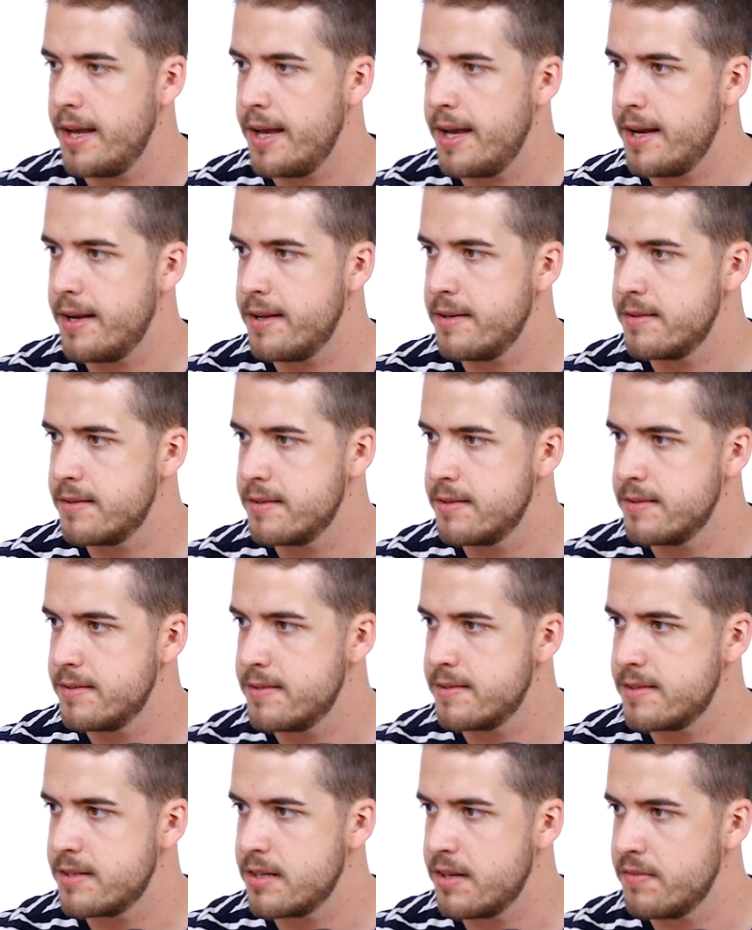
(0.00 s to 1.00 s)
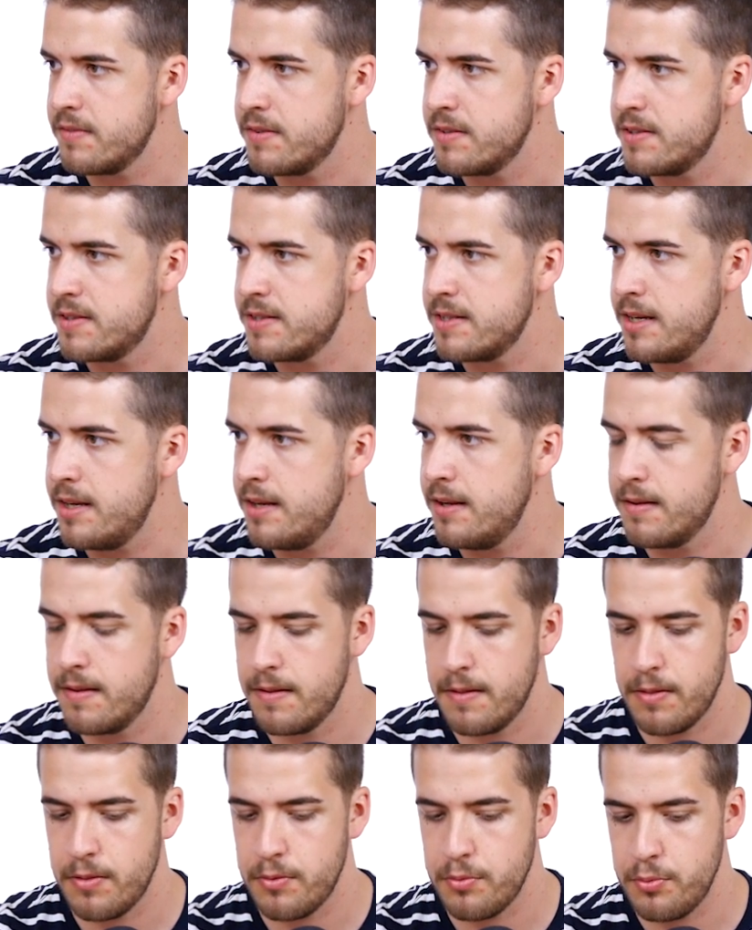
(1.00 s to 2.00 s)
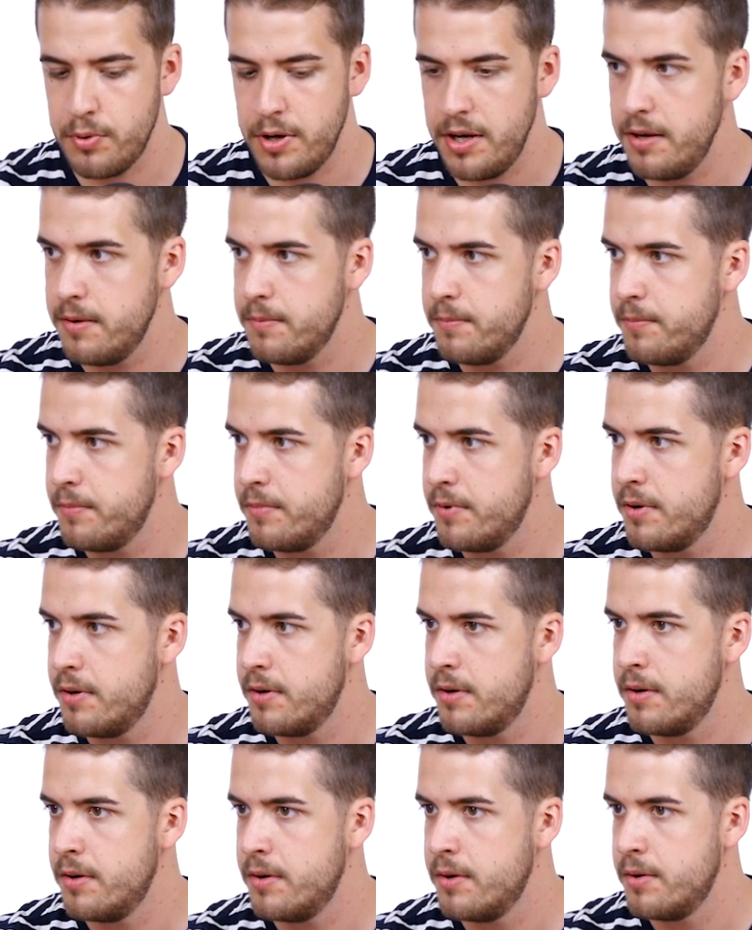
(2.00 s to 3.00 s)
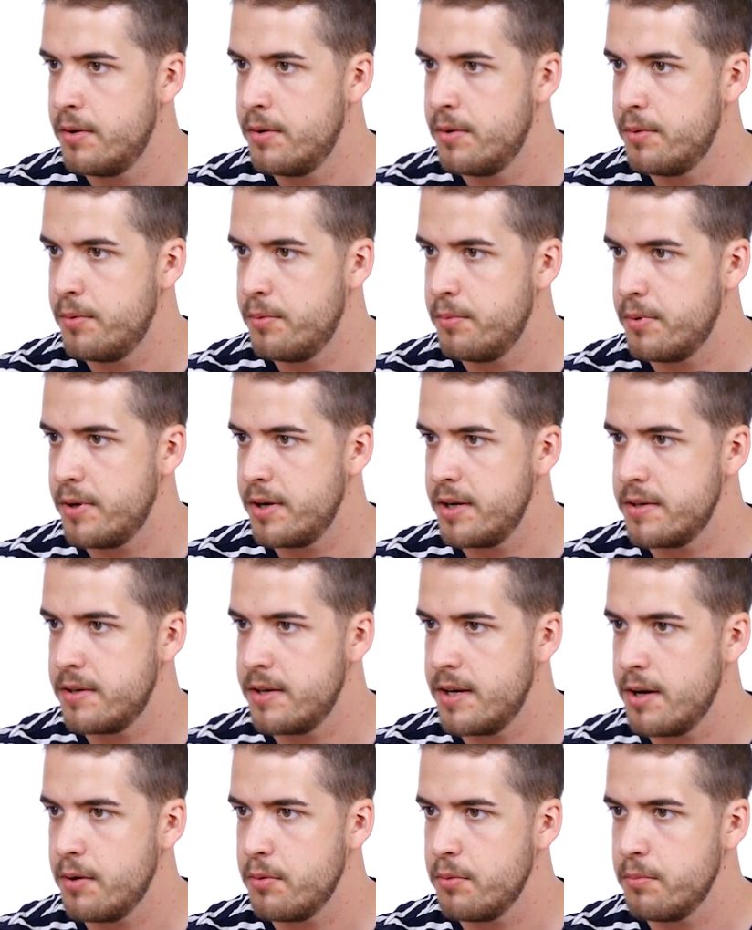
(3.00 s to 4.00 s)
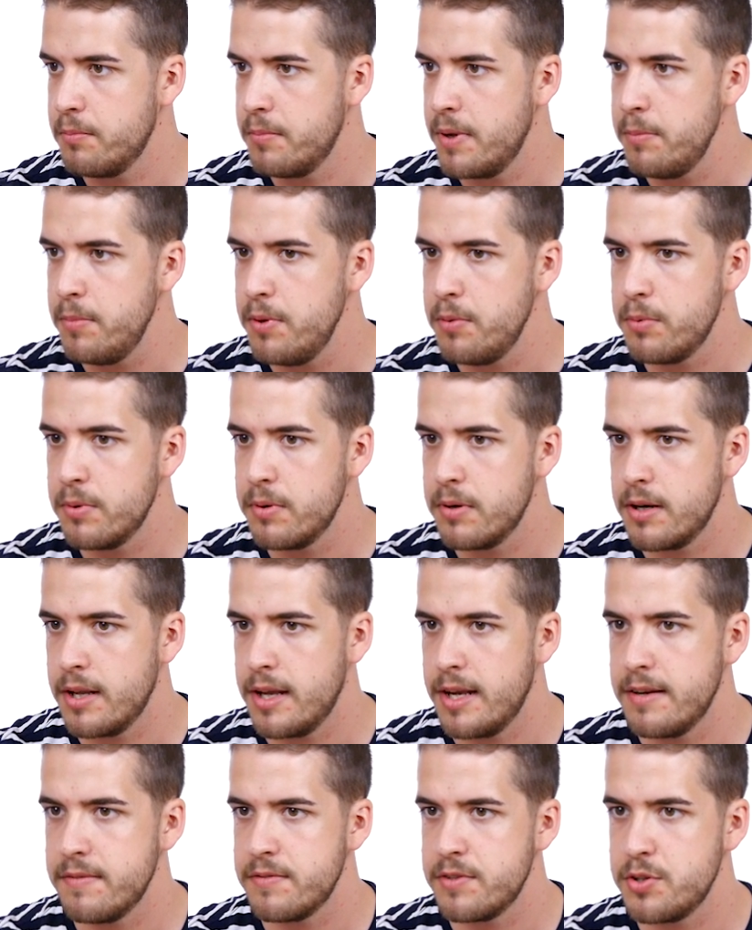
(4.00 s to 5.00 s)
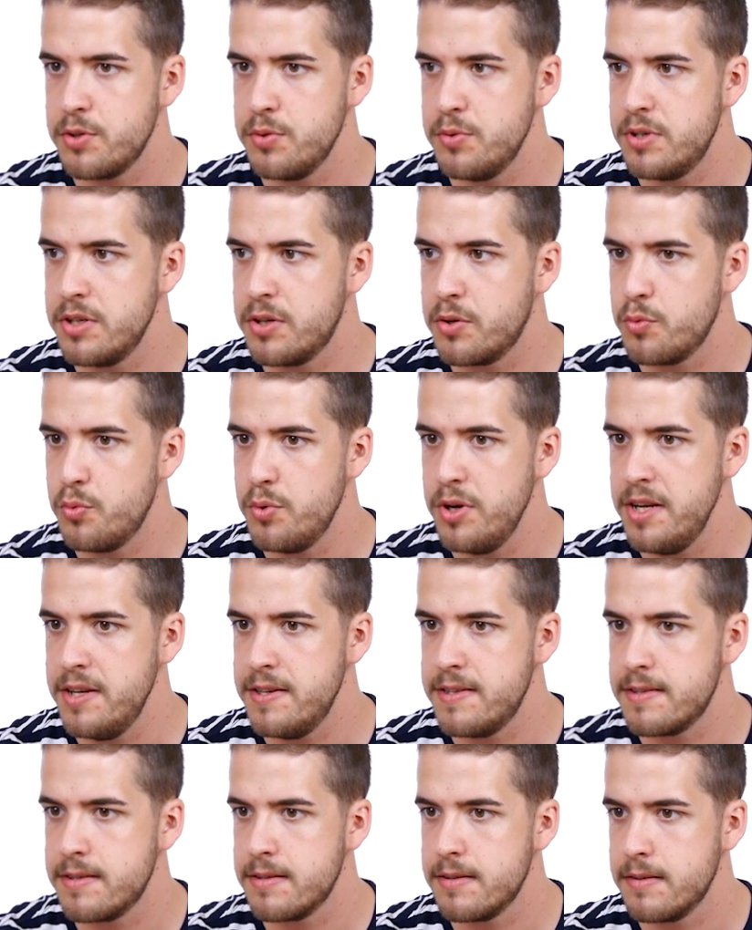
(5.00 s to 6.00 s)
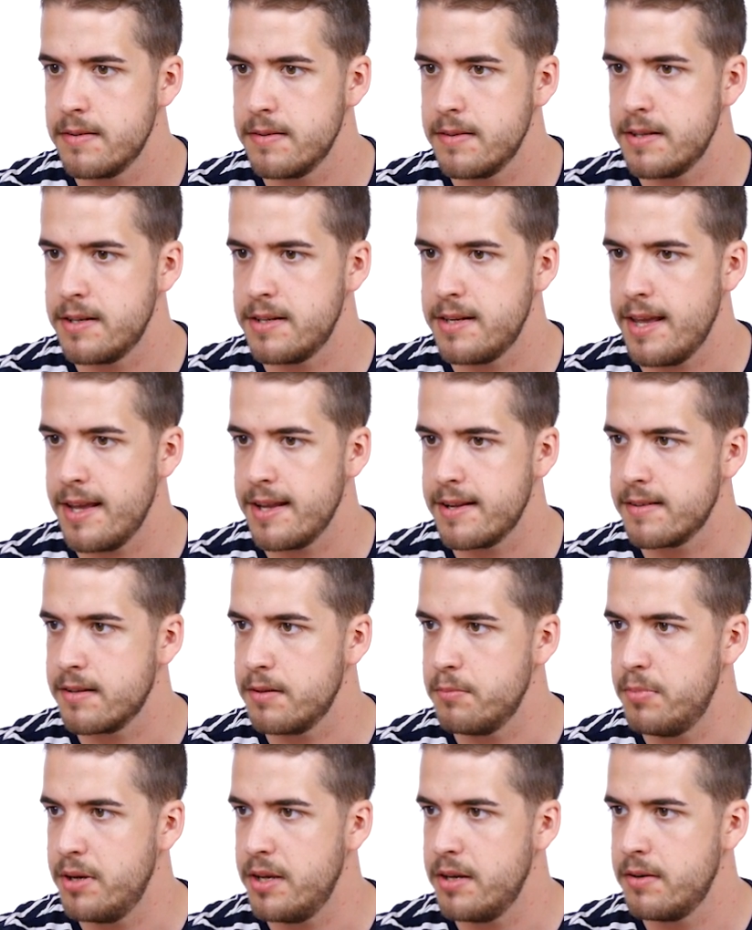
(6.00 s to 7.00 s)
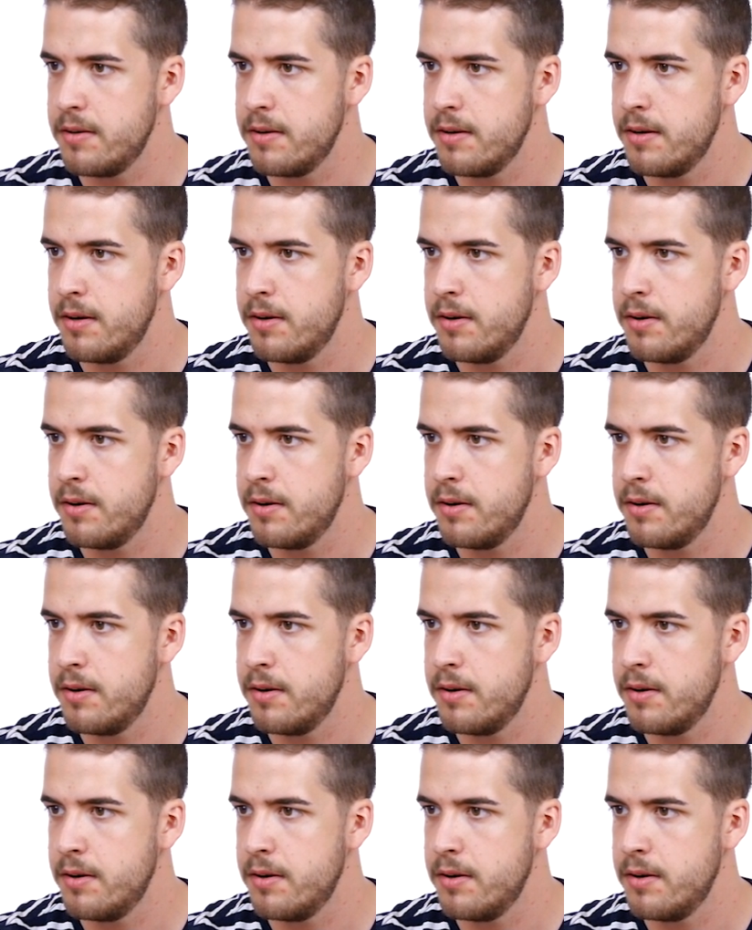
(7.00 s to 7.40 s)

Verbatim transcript: and seventy-three. Right, now maybe we'll have to decrease the text a bit,